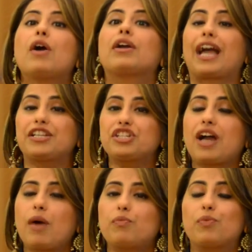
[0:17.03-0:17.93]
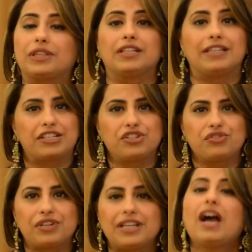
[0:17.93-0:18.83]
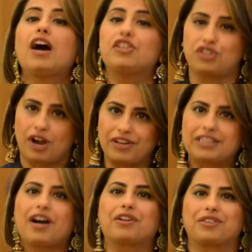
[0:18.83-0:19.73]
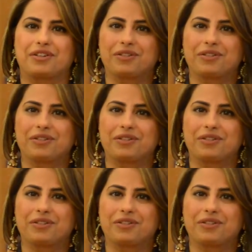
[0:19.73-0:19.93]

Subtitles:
catching up with the legendary Javed Akhtar.